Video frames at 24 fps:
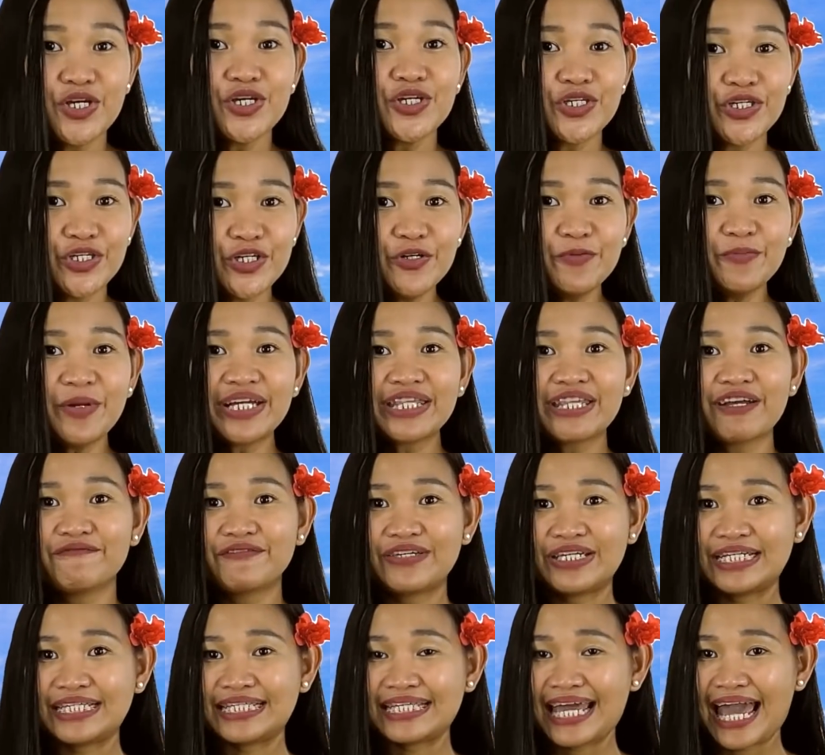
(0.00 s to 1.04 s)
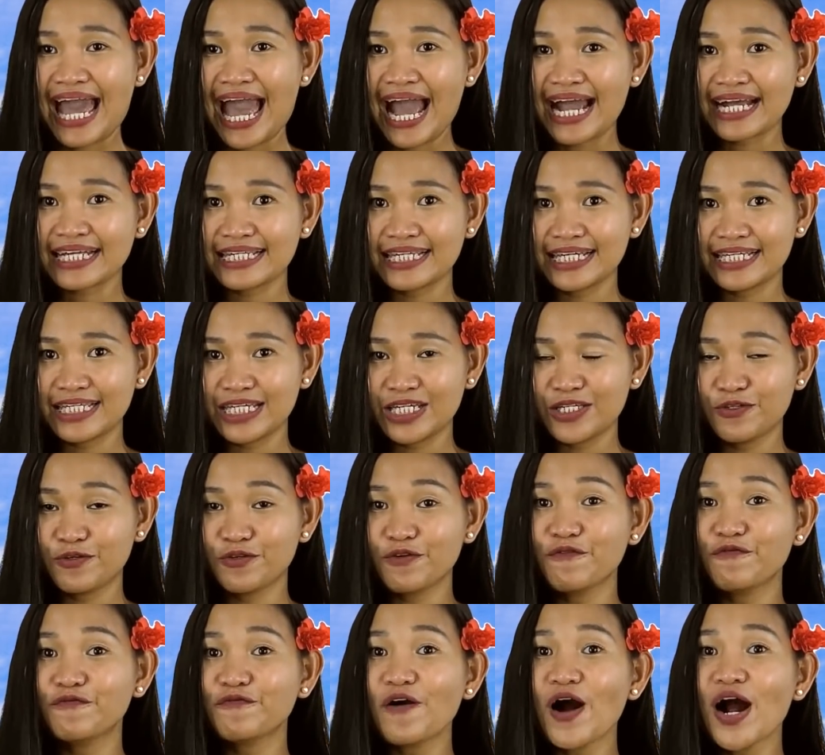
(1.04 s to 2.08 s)
You might have easy access into
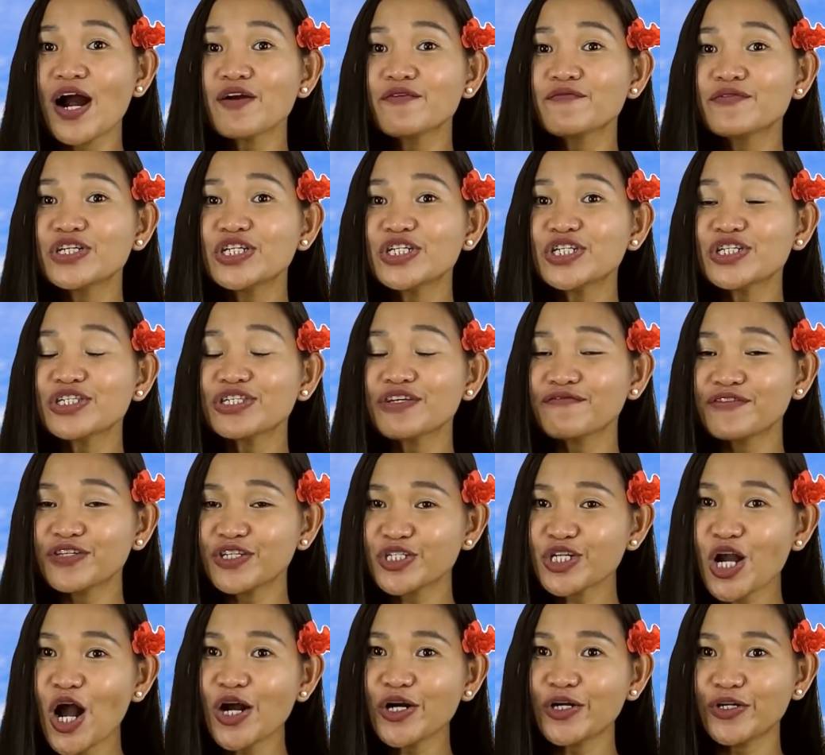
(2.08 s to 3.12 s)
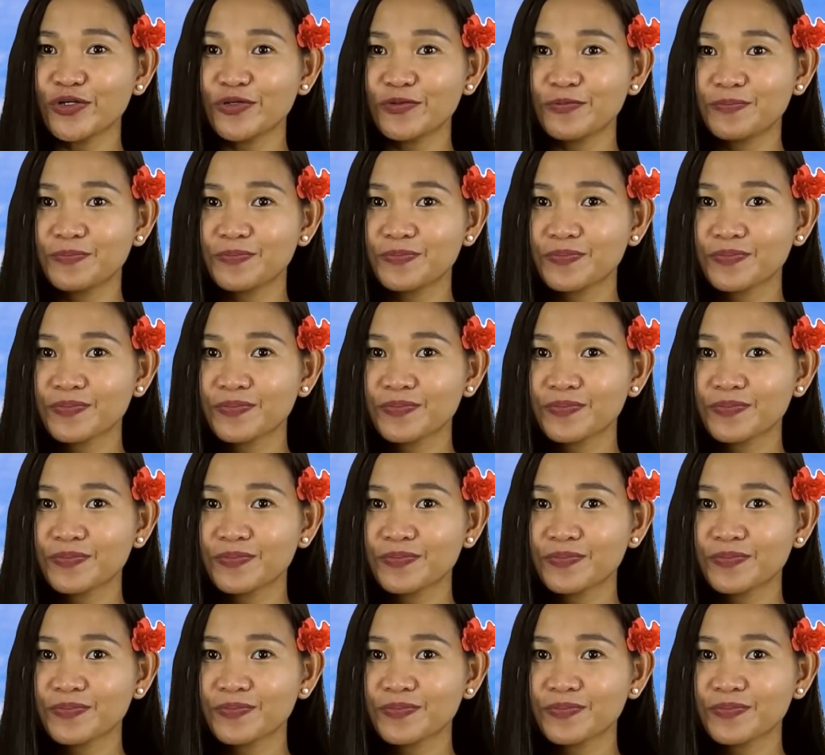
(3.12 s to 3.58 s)
the far reaches of the jungle,